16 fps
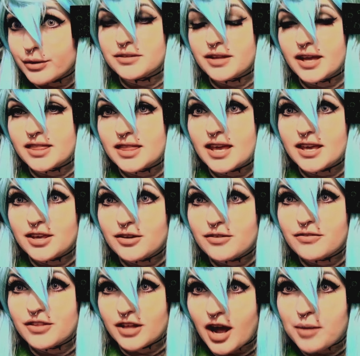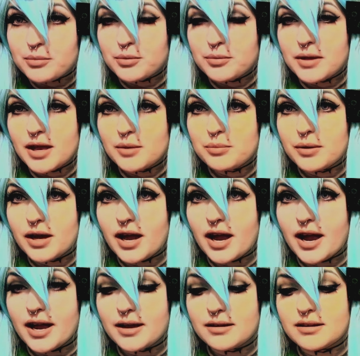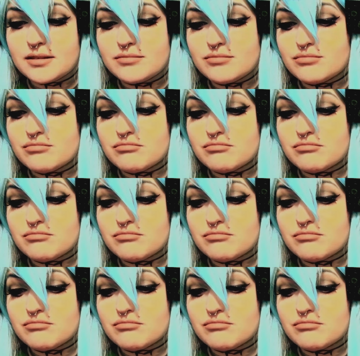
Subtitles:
Like, thank you for the compliment, but I